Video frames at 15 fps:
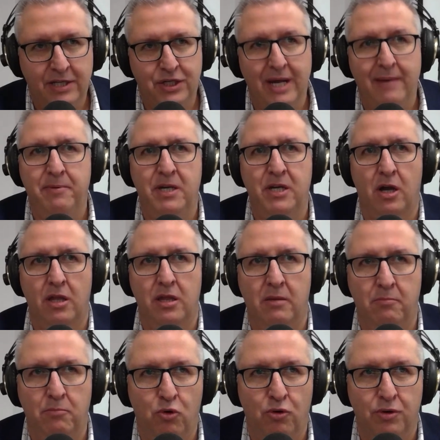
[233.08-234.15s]
jumping on
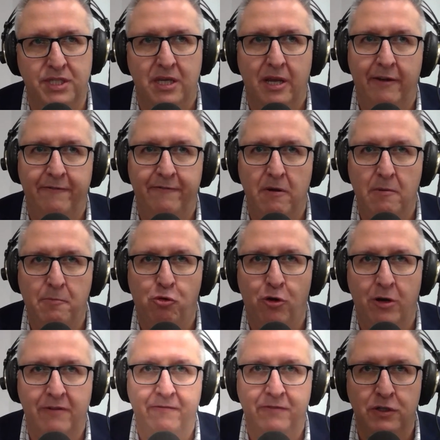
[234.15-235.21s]
them more so from a
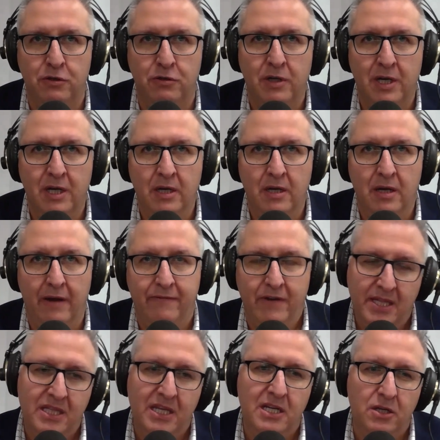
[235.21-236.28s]
point of view of,
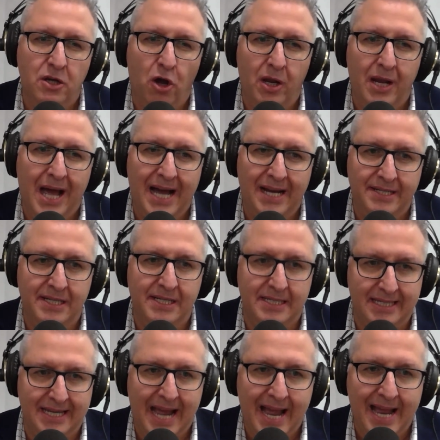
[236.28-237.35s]
I think, not
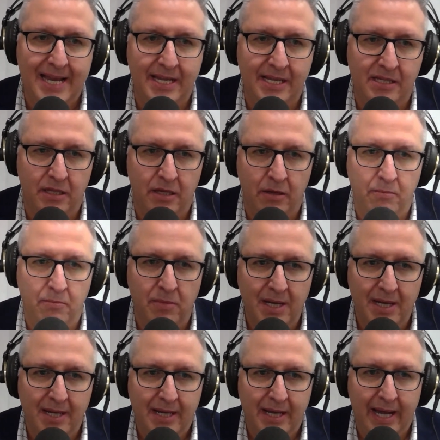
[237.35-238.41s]
understanding them
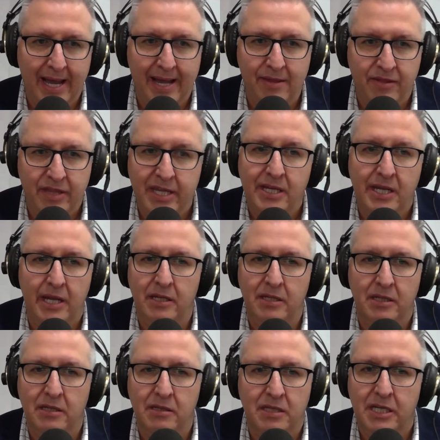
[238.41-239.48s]
and thinking
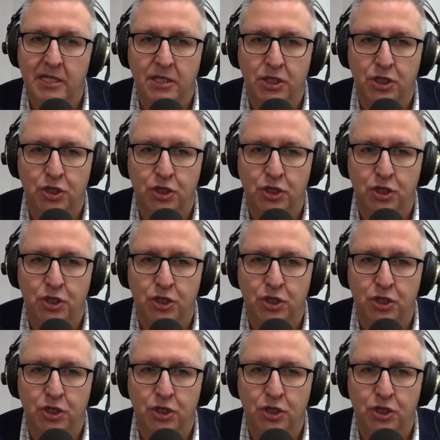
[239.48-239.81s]
that things